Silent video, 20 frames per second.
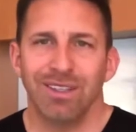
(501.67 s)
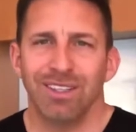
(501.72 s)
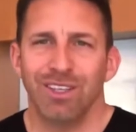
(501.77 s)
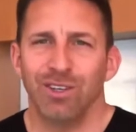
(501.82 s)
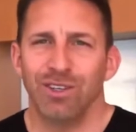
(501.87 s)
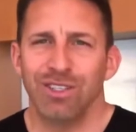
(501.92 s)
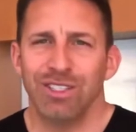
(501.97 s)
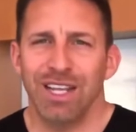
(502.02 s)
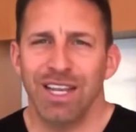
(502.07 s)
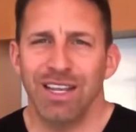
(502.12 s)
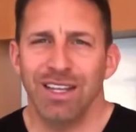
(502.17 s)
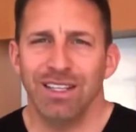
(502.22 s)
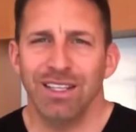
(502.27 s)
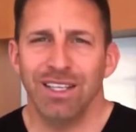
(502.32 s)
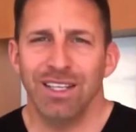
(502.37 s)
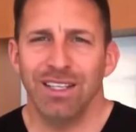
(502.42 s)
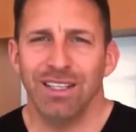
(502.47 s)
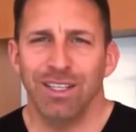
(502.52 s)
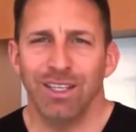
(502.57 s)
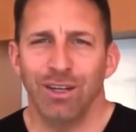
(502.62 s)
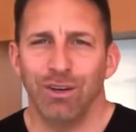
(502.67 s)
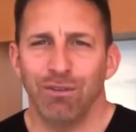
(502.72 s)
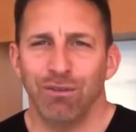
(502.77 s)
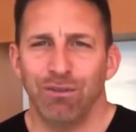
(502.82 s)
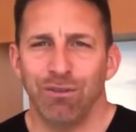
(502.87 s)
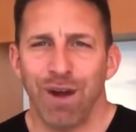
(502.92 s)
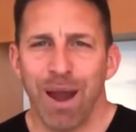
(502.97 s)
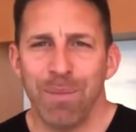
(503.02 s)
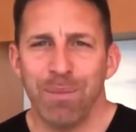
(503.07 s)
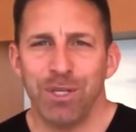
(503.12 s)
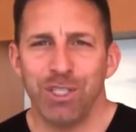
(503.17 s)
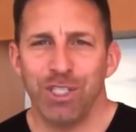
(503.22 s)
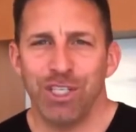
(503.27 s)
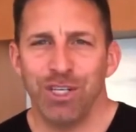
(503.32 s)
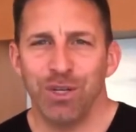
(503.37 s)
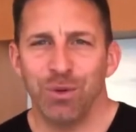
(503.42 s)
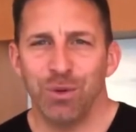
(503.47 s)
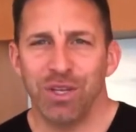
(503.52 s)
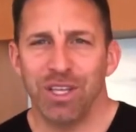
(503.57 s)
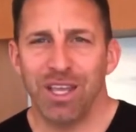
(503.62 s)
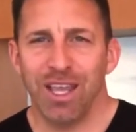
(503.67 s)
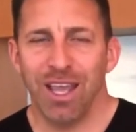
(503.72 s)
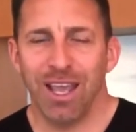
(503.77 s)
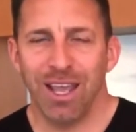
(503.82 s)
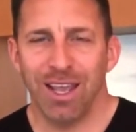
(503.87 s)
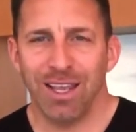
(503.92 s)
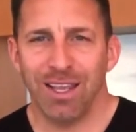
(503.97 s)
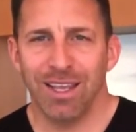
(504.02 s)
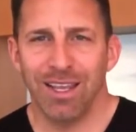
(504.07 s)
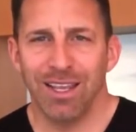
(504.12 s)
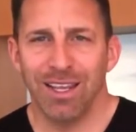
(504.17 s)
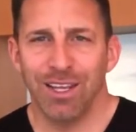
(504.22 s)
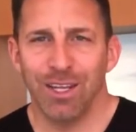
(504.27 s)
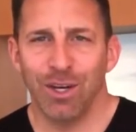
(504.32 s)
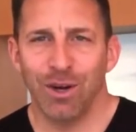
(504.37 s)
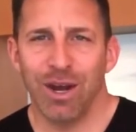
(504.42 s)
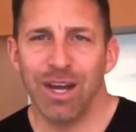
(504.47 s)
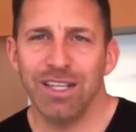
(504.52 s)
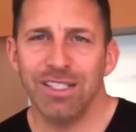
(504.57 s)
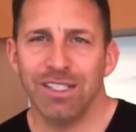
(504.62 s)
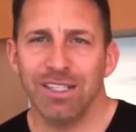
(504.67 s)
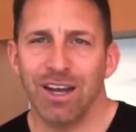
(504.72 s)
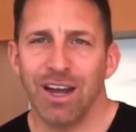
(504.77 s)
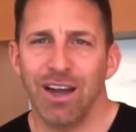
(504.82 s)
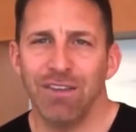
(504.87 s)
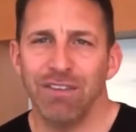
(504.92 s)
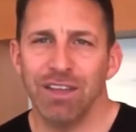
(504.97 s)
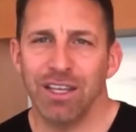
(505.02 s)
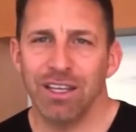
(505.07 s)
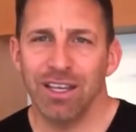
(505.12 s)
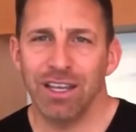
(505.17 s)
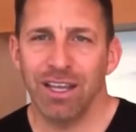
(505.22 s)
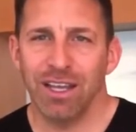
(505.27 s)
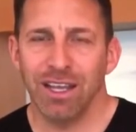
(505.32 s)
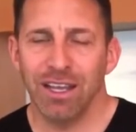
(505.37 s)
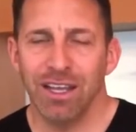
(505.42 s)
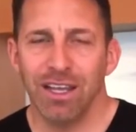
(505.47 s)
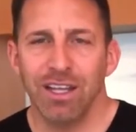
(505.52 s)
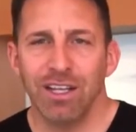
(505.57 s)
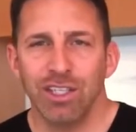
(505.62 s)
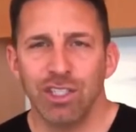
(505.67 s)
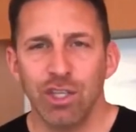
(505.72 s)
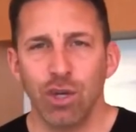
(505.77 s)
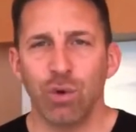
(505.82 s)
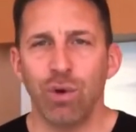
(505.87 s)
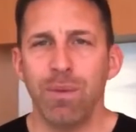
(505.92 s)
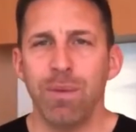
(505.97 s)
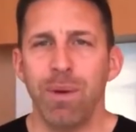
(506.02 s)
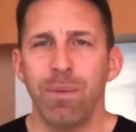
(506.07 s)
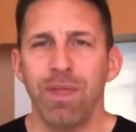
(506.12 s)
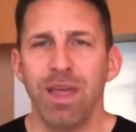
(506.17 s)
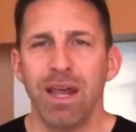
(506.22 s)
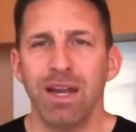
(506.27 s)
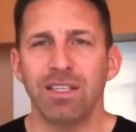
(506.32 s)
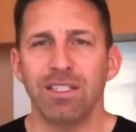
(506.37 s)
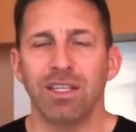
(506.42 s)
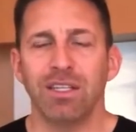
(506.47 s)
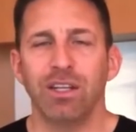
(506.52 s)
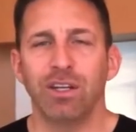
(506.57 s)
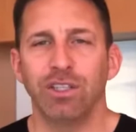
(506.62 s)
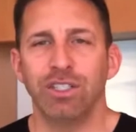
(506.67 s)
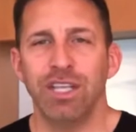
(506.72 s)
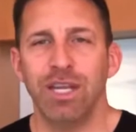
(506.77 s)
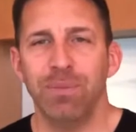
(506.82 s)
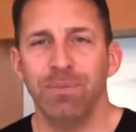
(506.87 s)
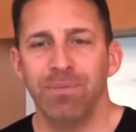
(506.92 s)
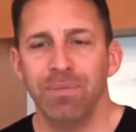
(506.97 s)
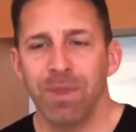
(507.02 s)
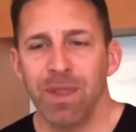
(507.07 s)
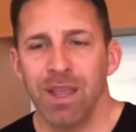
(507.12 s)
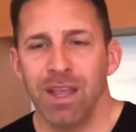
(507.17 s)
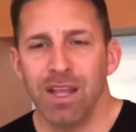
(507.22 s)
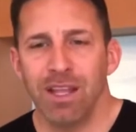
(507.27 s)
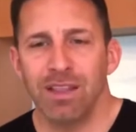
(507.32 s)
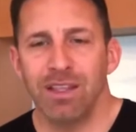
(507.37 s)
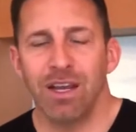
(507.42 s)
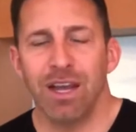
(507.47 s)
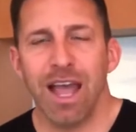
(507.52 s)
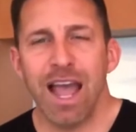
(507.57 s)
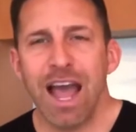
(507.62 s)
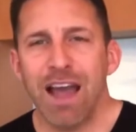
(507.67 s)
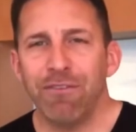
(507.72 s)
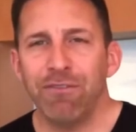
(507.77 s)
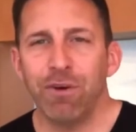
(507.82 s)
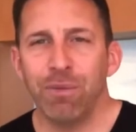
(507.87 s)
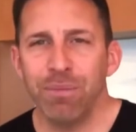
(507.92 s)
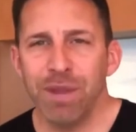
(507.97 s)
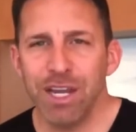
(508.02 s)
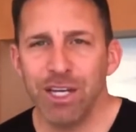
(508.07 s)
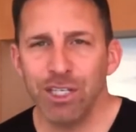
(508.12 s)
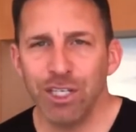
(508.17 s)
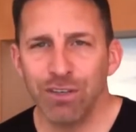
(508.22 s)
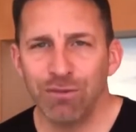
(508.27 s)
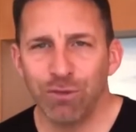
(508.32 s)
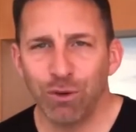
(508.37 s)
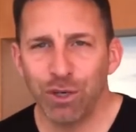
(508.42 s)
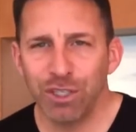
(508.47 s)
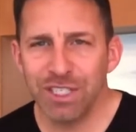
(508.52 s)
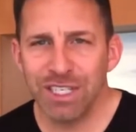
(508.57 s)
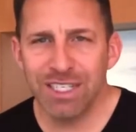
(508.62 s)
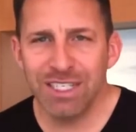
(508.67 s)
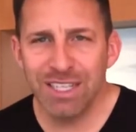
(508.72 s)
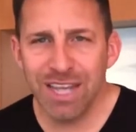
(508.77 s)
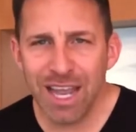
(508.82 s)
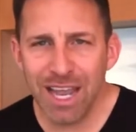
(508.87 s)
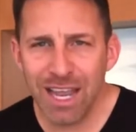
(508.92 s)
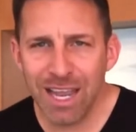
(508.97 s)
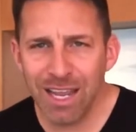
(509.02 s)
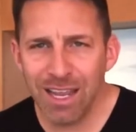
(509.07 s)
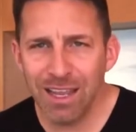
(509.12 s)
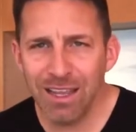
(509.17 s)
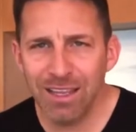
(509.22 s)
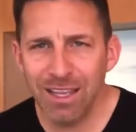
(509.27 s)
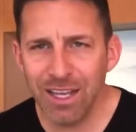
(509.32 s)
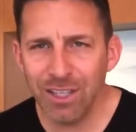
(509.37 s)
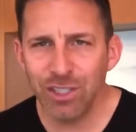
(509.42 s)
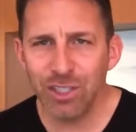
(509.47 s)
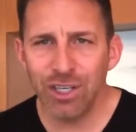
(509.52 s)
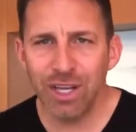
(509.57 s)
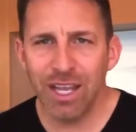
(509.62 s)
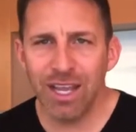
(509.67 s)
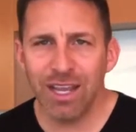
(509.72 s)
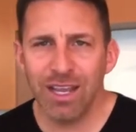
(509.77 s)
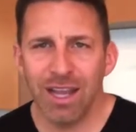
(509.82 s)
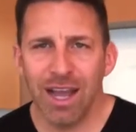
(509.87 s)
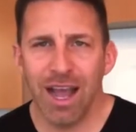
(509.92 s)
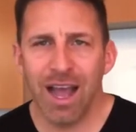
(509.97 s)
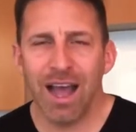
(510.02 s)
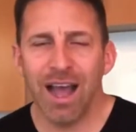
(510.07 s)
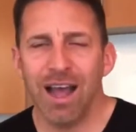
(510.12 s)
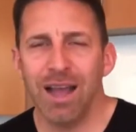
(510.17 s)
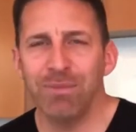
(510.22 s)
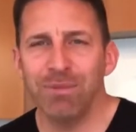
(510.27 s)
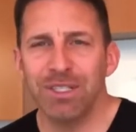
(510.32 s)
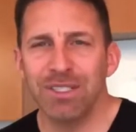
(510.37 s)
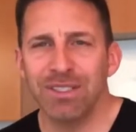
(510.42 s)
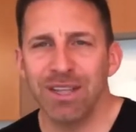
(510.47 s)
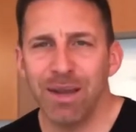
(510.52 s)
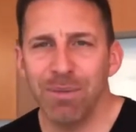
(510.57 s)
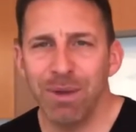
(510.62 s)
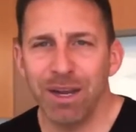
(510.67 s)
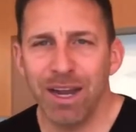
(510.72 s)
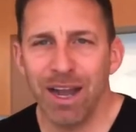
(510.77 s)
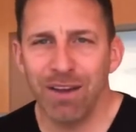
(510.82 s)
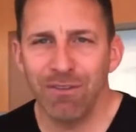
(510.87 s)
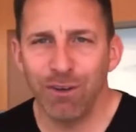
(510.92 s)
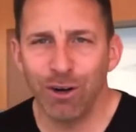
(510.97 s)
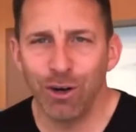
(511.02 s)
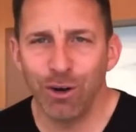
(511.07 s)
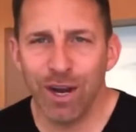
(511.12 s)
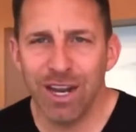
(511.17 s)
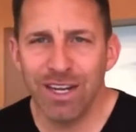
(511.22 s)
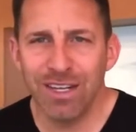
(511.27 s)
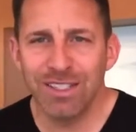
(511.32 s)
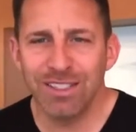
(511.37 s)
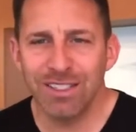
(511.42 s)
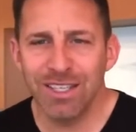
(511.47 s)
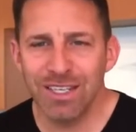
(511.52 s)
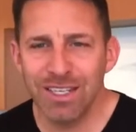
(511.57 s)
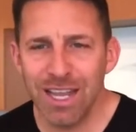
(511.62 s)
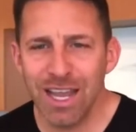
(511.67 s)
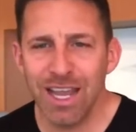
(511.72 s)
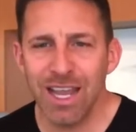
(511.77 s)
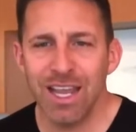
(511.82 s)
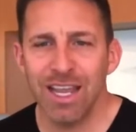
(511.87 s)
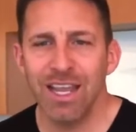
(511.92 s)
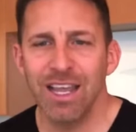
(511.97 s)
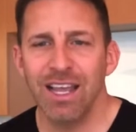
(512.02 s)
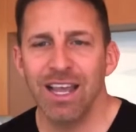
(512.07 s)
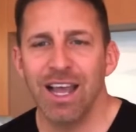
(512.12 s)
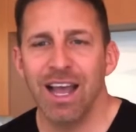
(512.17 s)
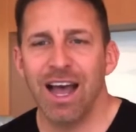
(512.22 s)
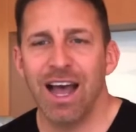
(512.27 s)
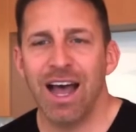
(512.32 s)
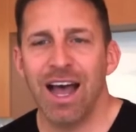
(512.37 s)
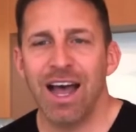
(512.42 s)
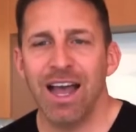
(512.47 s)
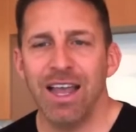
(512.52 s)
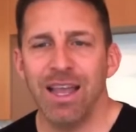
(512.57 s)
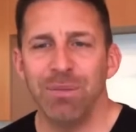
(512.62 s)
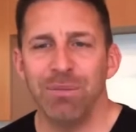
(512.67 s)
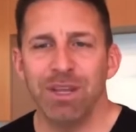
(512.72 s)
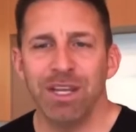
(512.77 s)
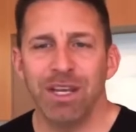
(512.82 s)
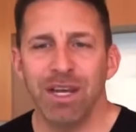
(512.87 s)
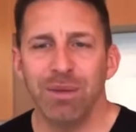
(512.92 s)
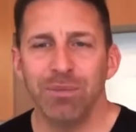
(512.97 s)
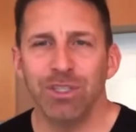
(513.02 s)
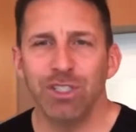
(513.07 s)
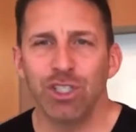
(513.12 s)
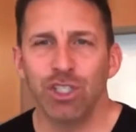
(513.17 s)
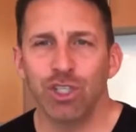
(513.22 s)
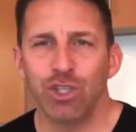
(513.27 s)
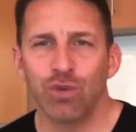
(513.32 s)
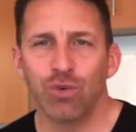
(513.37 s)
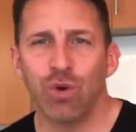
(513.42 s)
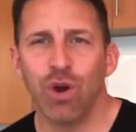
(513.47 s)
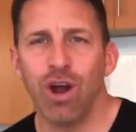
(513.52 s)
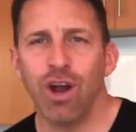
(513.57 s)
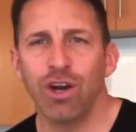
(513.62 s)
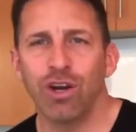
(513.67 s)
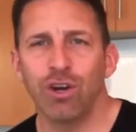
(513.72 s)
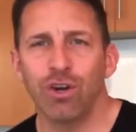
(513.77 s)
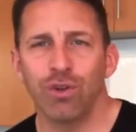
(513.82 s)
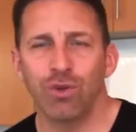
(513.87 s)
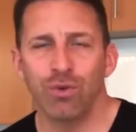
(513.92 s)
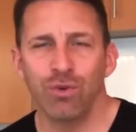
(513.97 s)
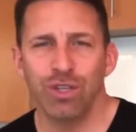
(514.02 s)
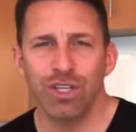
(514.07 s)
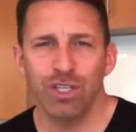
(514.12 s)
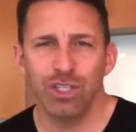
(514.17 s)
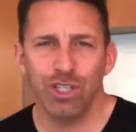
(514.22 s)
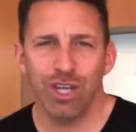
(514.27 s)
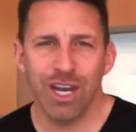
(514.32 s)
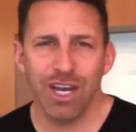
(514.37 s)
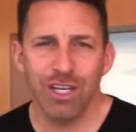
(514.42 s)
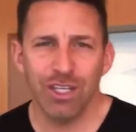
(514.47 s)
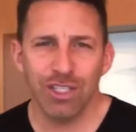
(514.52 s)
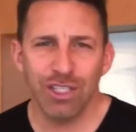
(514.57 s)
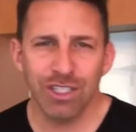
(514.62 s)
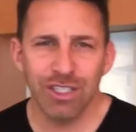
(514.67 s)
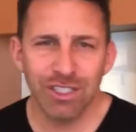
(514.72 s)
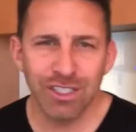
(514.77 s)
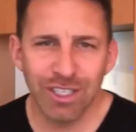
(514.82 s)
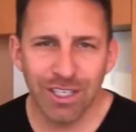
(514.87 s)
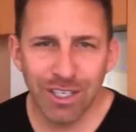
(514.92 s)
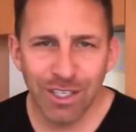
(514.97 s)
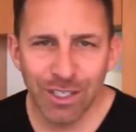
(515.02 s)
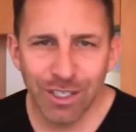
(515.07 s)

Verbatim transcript: your daily little Frappuccino kick, your iced coffee kick. So remember that as a little tip. The affirmation for today, yesterday, I'm designed by God for greatness. Today, I am becoming stronger through the changes.